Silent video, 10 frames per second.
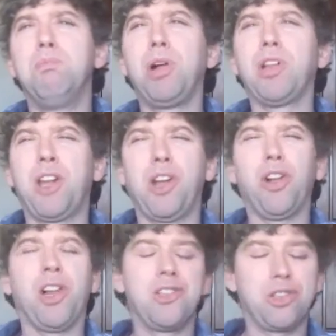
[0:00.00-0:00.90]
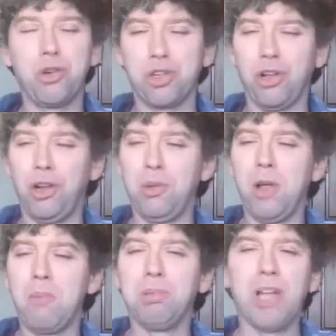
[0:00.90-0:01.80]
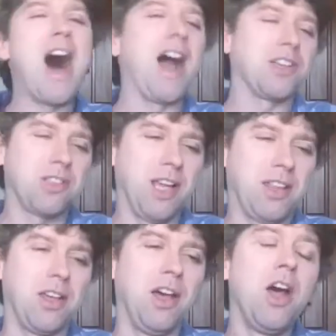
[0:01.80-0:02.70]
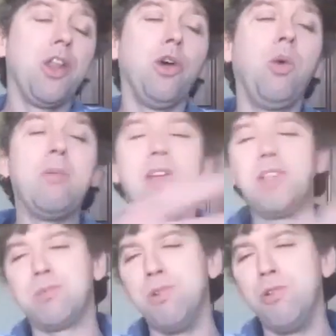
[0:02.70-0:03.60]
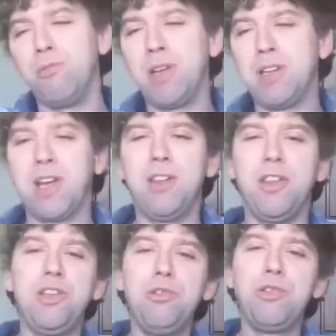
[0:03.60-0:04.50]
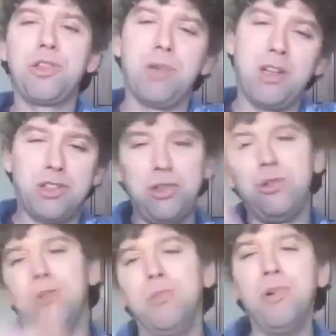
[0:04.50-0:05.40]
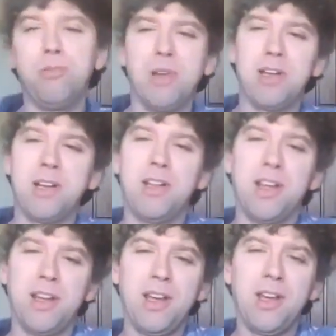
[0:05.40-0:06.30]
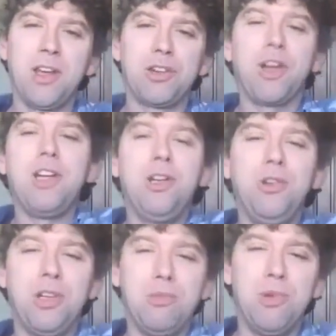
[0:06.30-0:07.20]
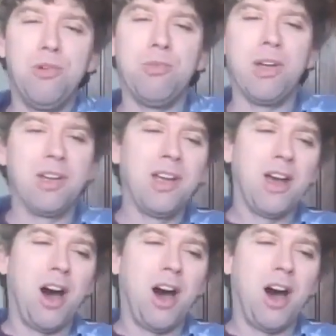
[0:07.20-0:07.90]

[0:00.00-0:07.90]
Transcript: political and social blocks, like the women's movement and the youth and student movement and the trade union movement,